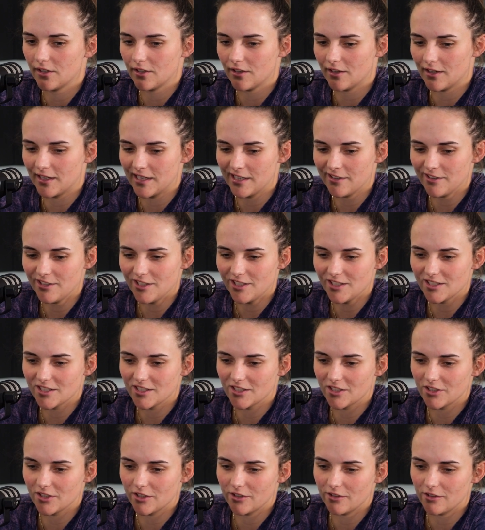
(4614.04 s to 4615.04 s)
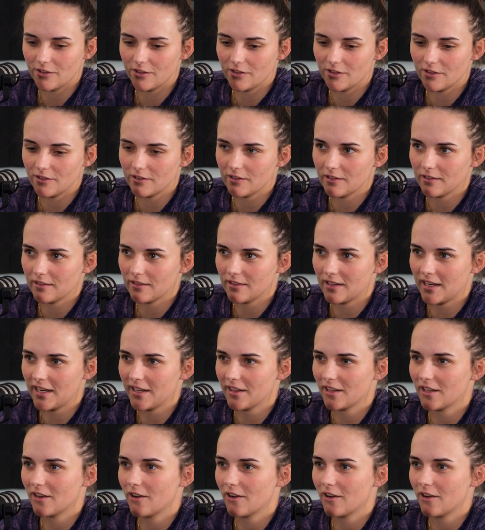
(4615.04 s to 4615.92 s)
I just couldn't, like,